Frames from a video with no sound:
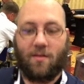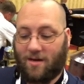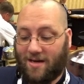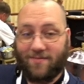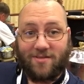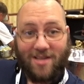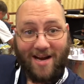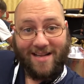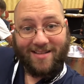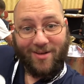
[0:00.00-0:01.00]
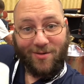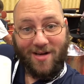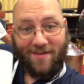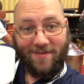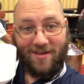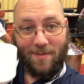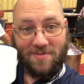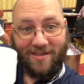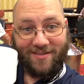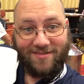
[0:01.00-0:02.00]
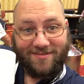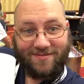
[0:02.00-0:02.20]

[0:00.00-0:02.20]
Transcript: They have tiny little coffee cups here.